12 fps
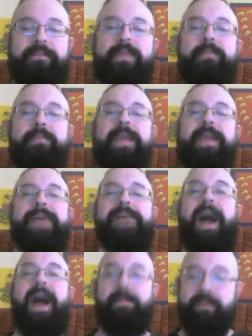DPS
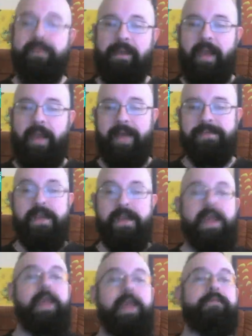hybrid class.
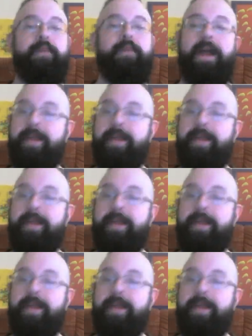If you're not